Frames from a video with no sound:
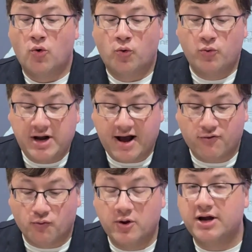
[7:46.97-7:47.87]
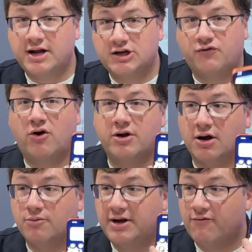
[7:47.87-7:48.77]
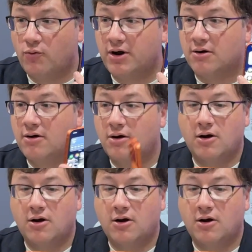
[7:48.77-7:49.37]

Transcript: we'd have a really nice phone here. We'd have a winner.